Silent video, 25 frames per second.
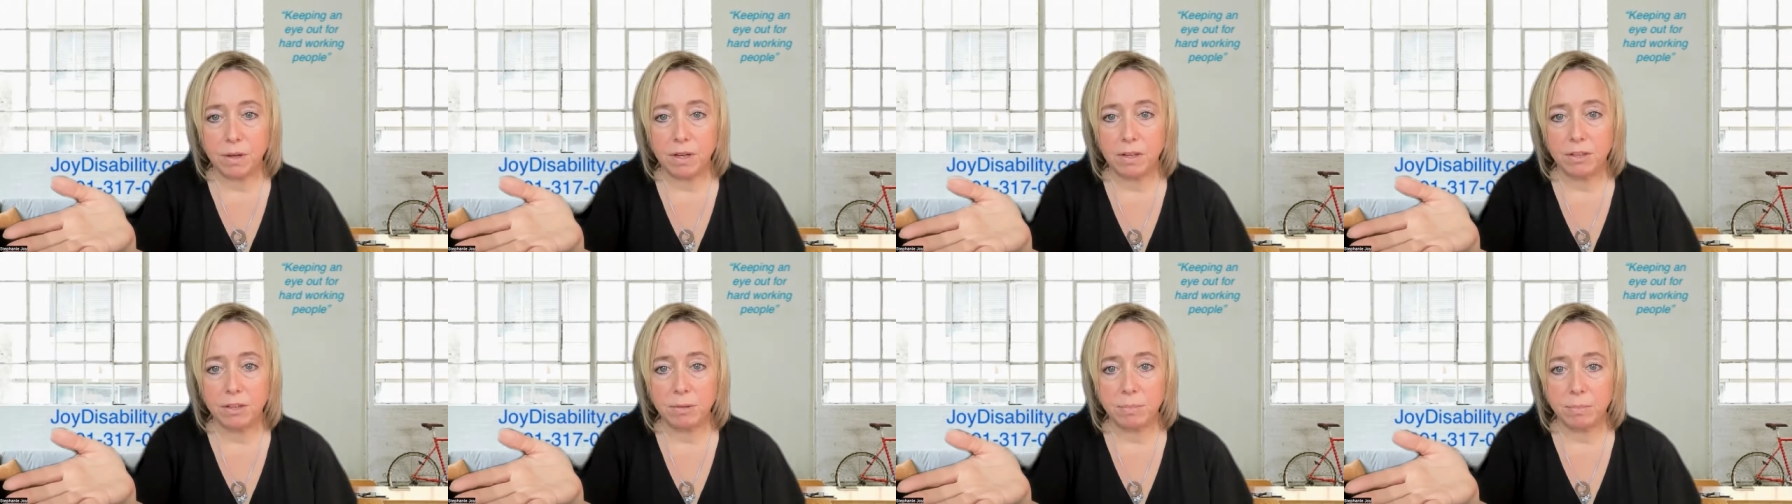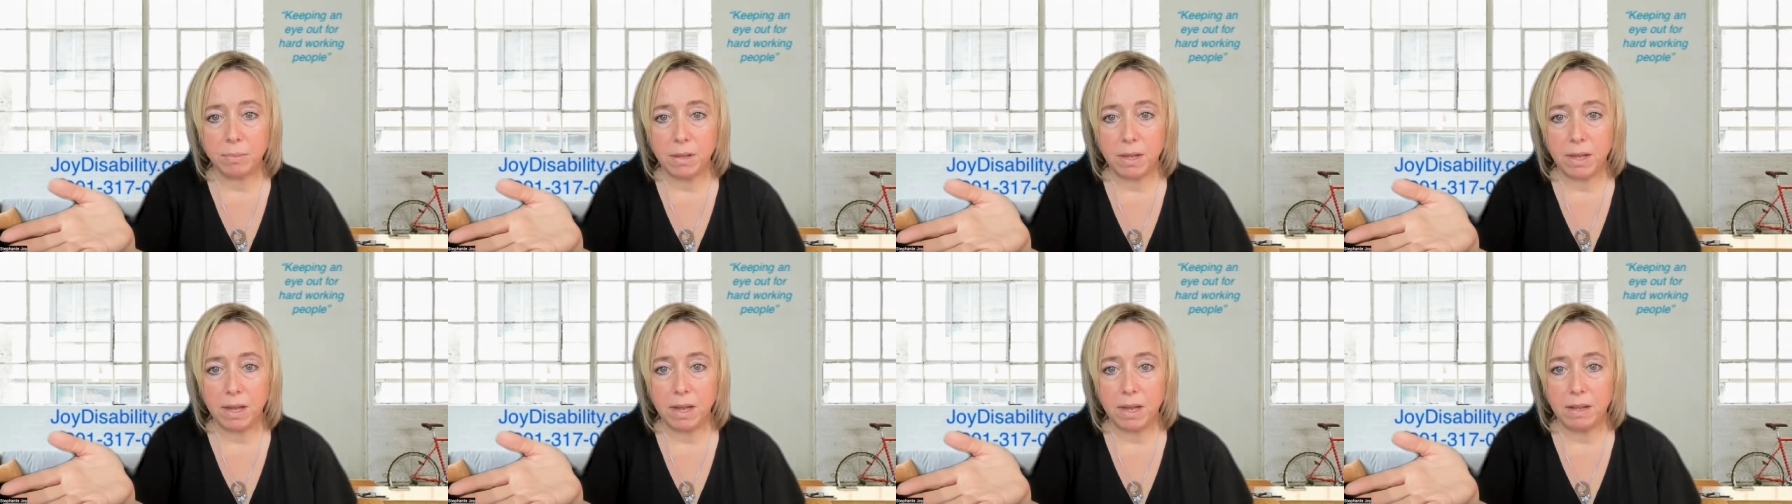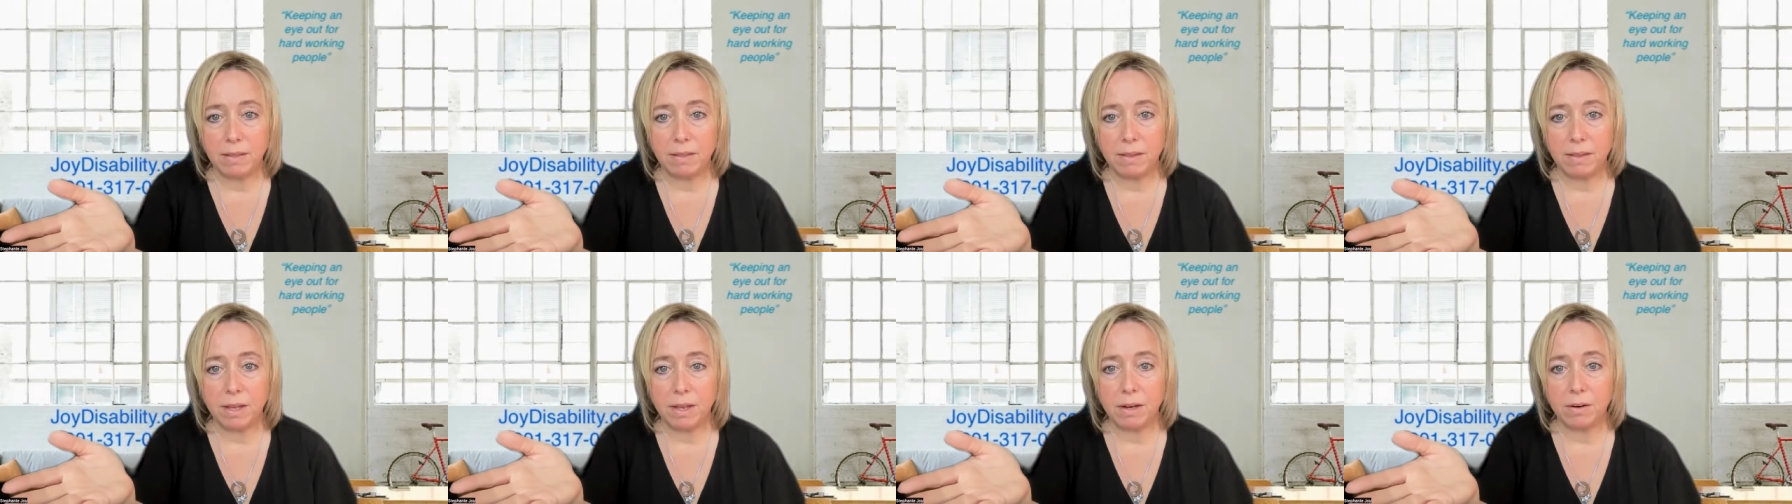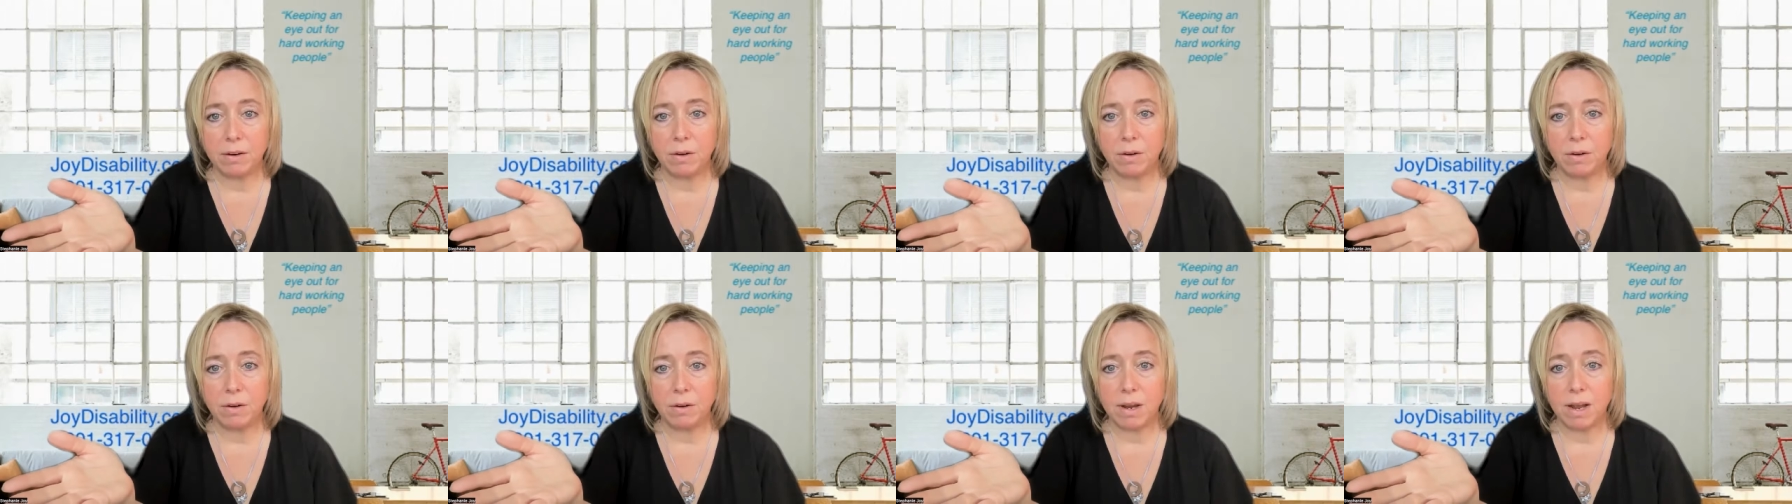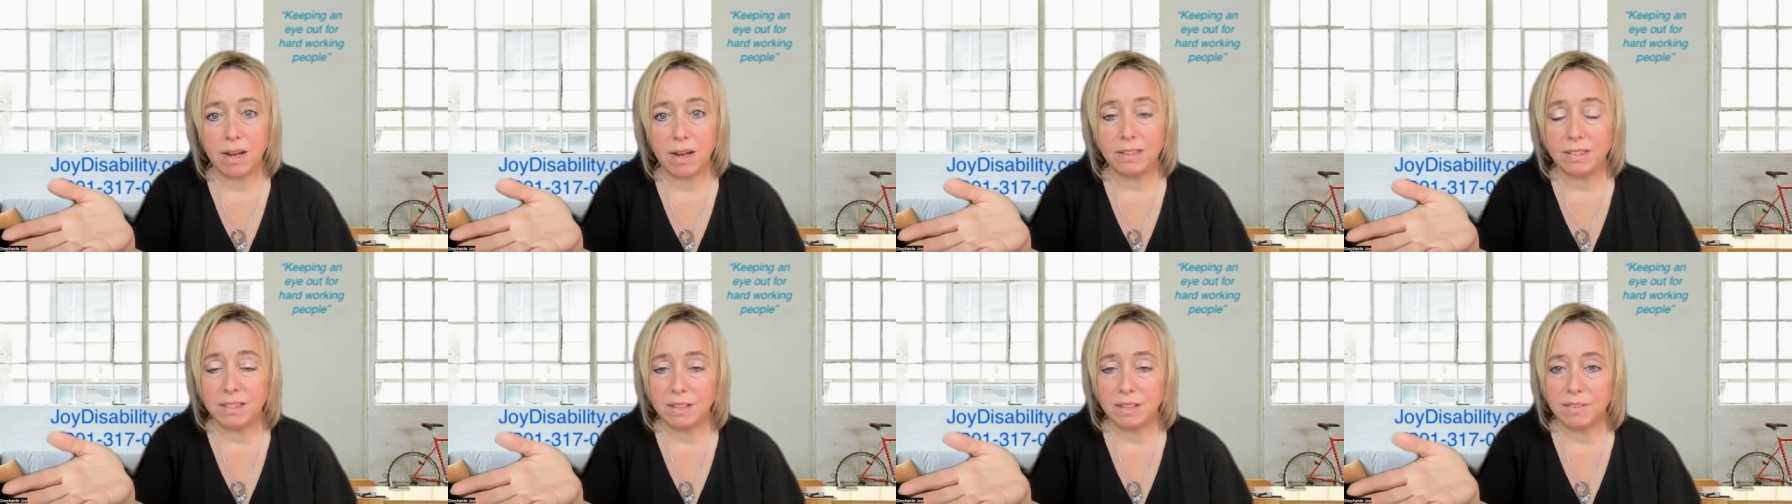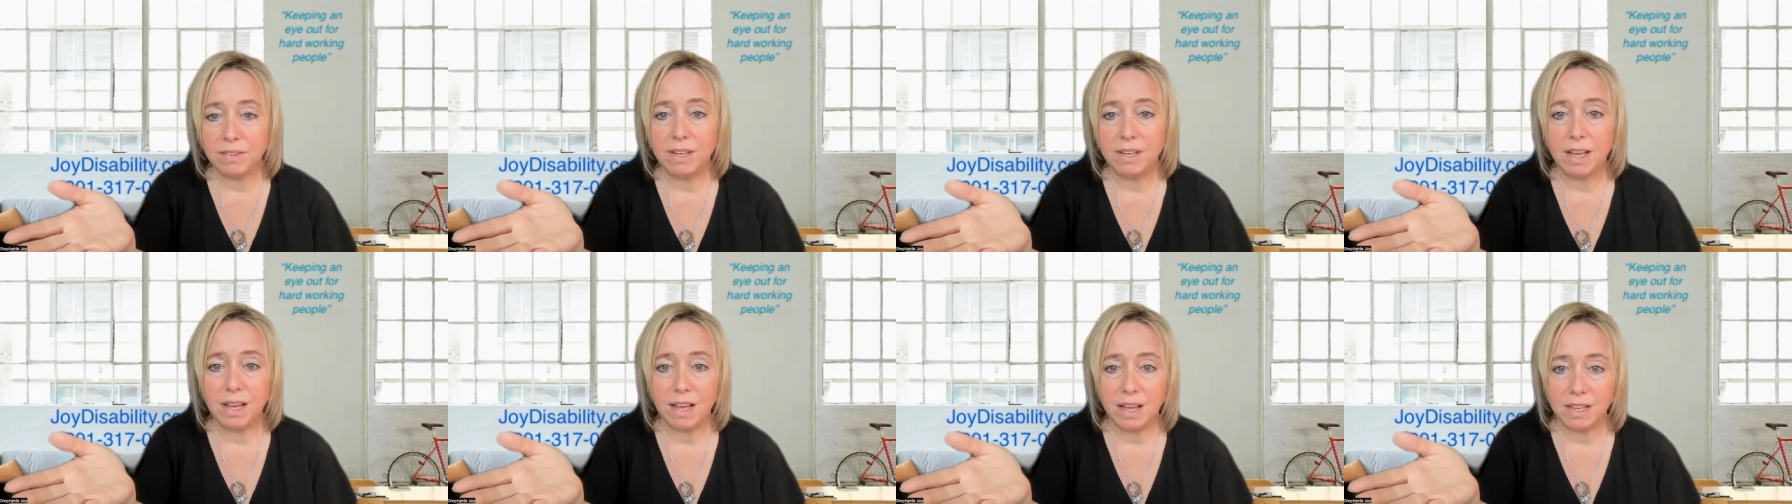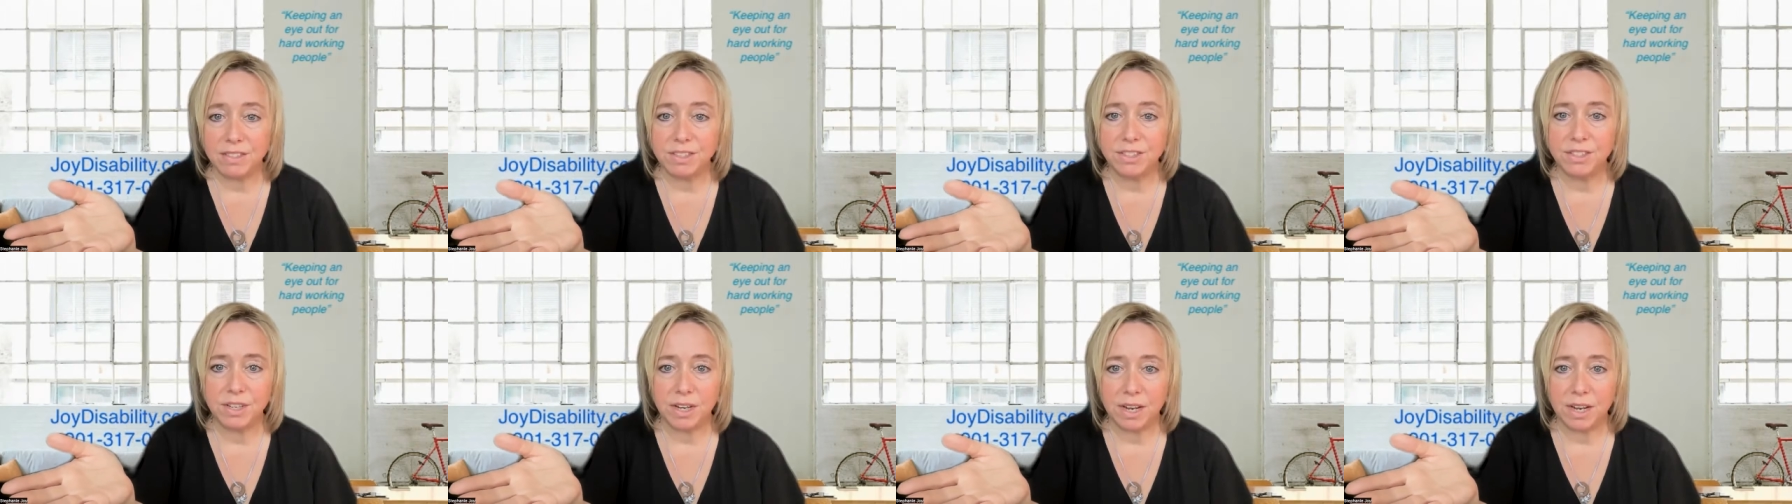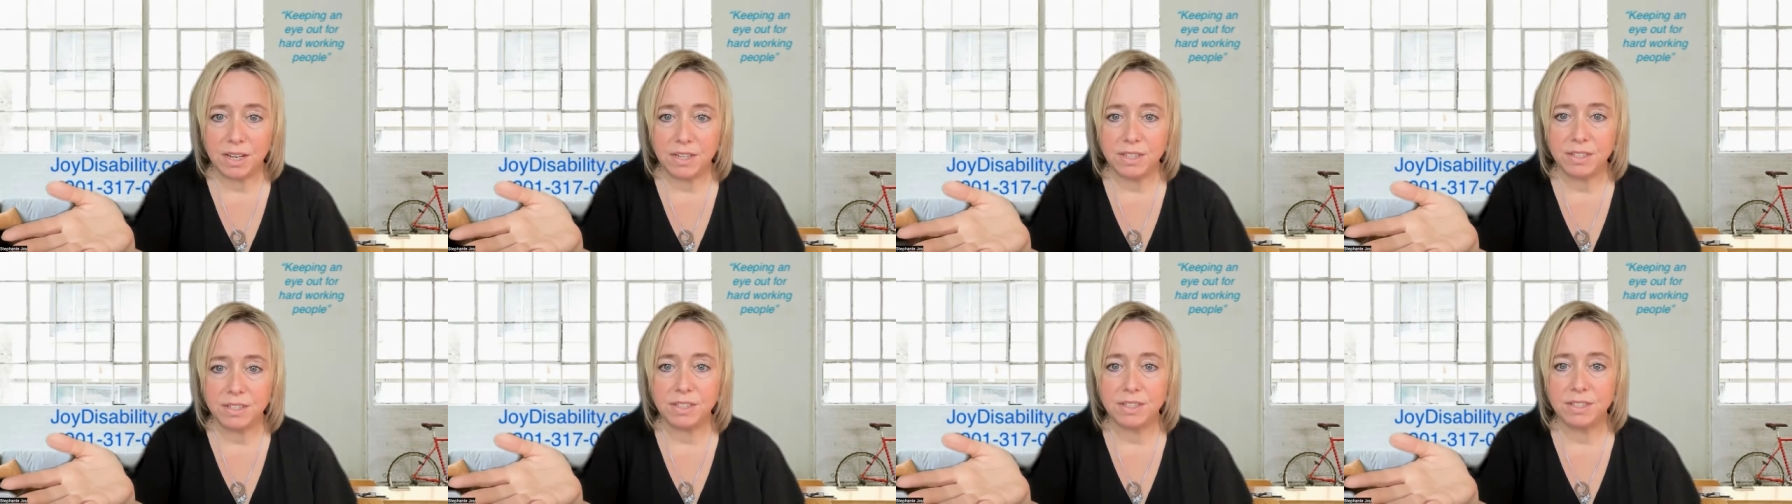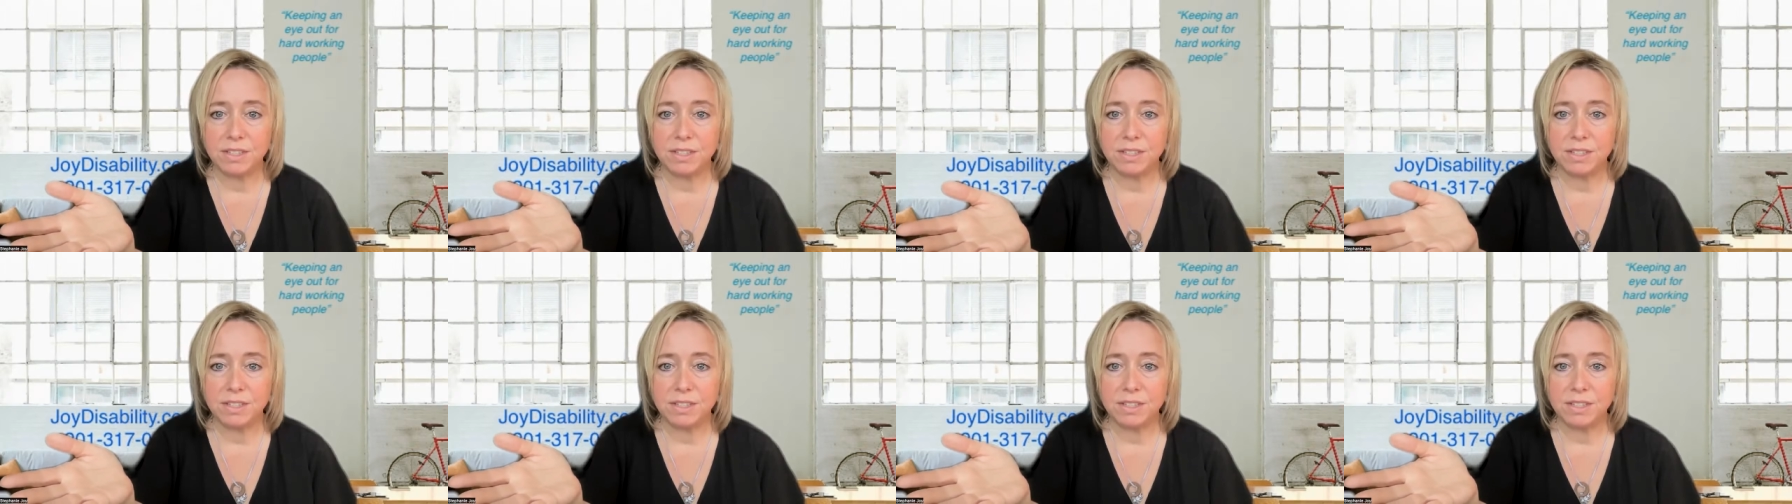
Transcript: explain that her activity has changed.